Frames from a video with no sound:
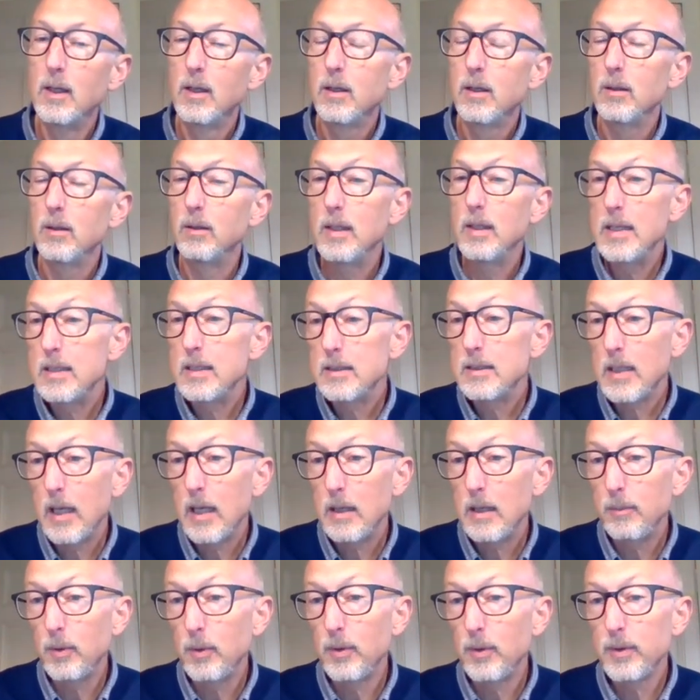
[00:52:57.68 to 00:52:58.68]
League
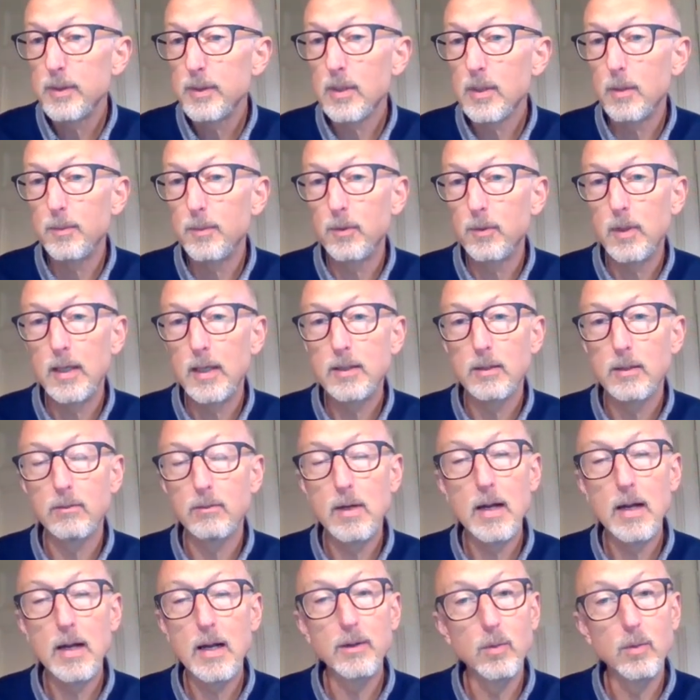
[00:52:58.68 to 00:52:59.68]
tables operate
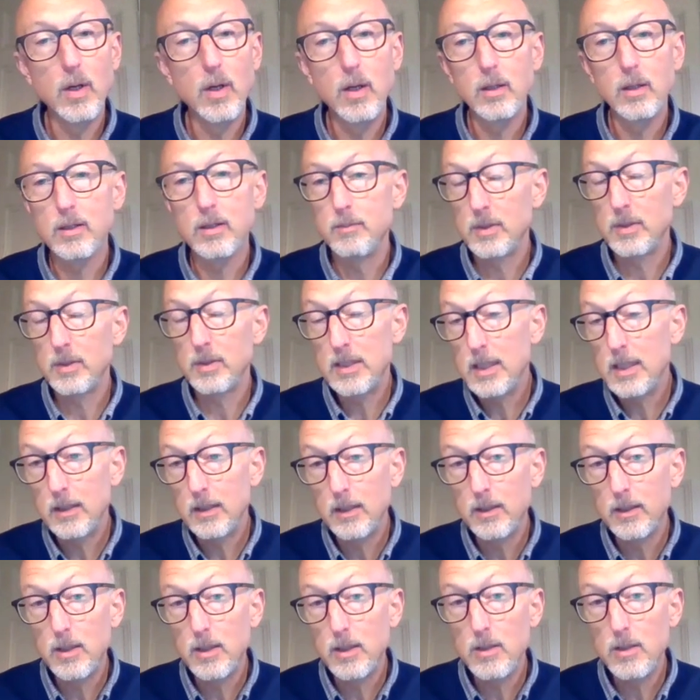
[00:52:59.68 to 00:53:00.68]
around the world, and
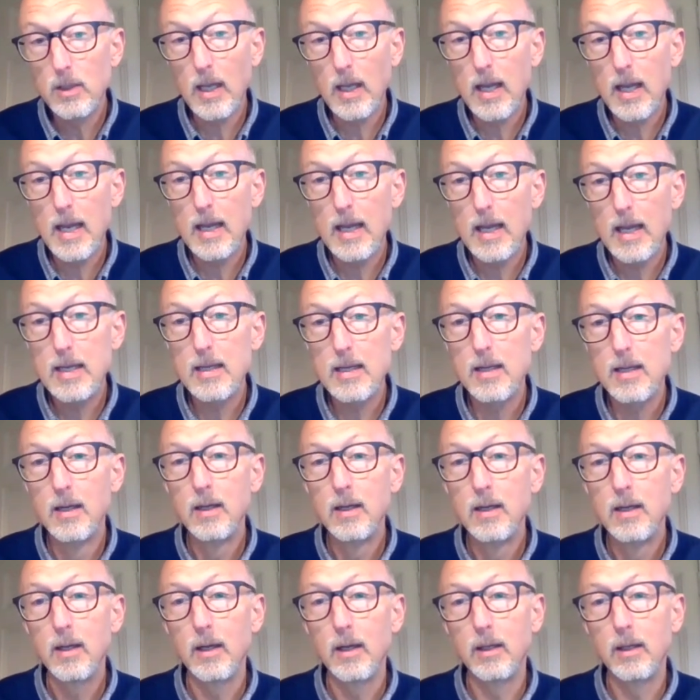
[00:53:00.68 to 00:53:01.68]
particularly in the UK,
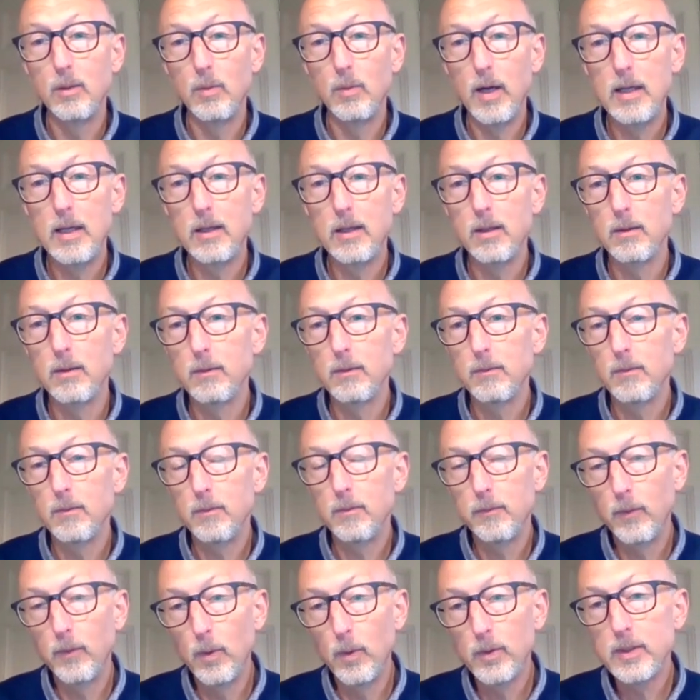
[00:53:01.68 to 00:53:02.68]
in a way that
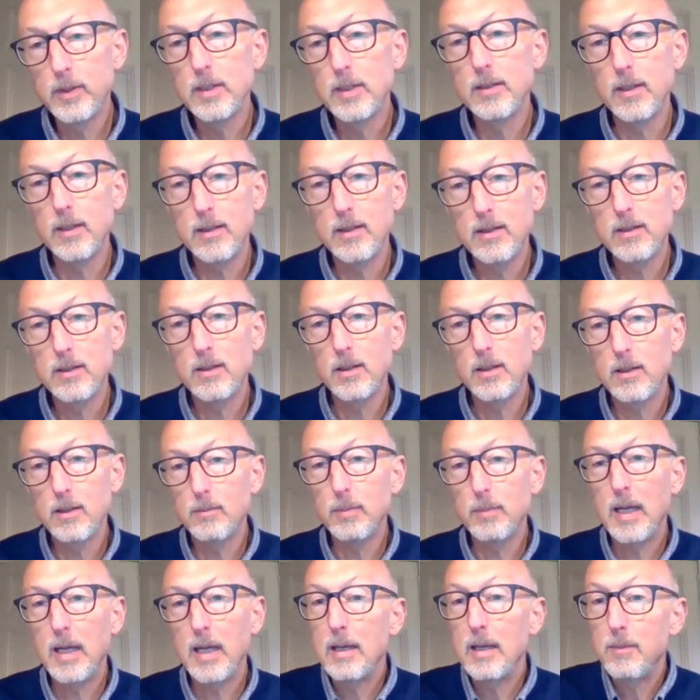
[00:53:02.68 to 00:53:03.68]
forces us to
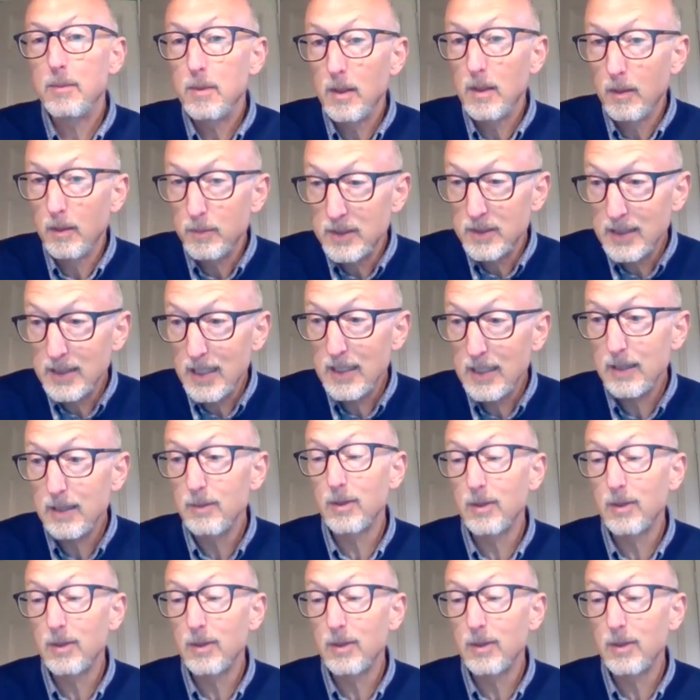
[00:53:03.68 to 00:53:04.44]
pay a particular